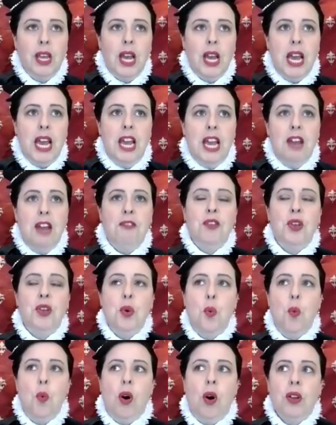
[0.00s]
if you
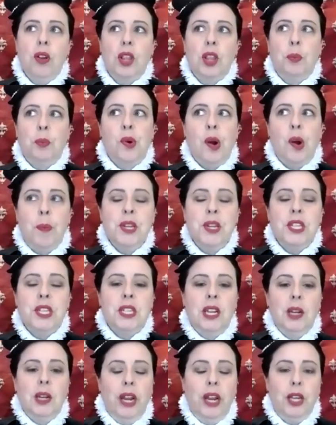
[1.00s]
want the proper
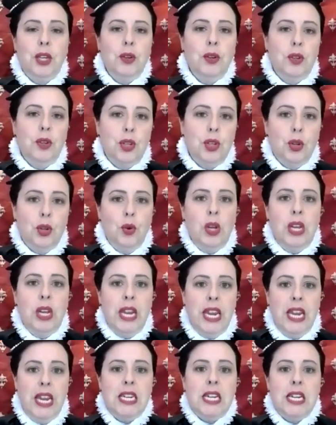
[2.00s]
silhouette, you do
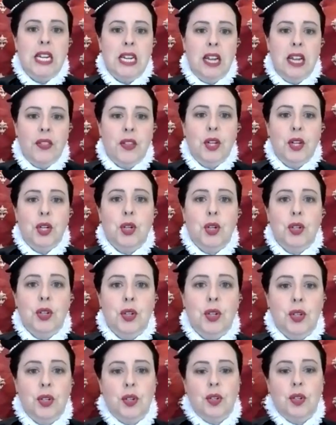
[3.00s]
need another
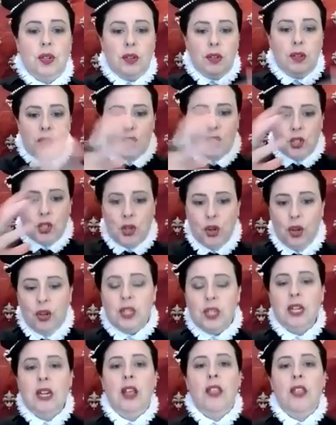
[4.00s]

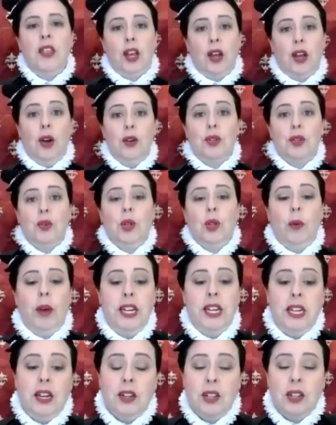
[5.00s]
skirt that goes all the
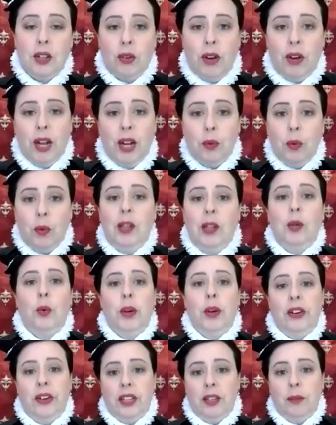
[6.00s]
way down to the ground while you're
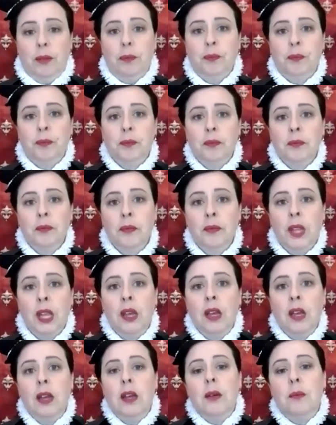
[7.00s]
wearing them.
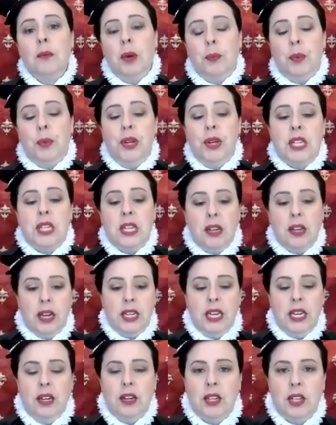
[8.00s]
But personally, I
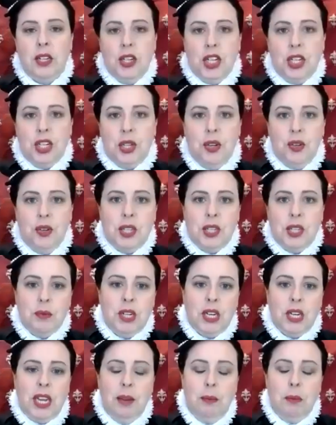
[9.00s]
tend to just use them
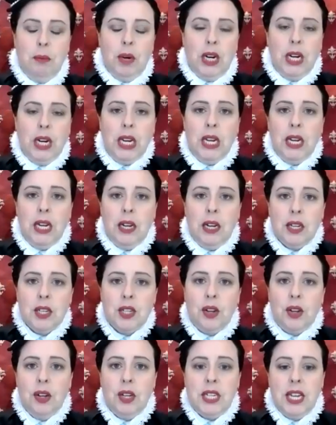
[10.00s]
to keep my
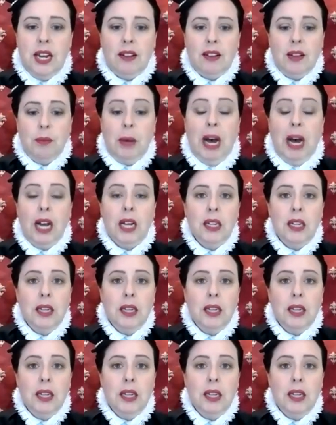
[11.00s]
skirts out of the muck.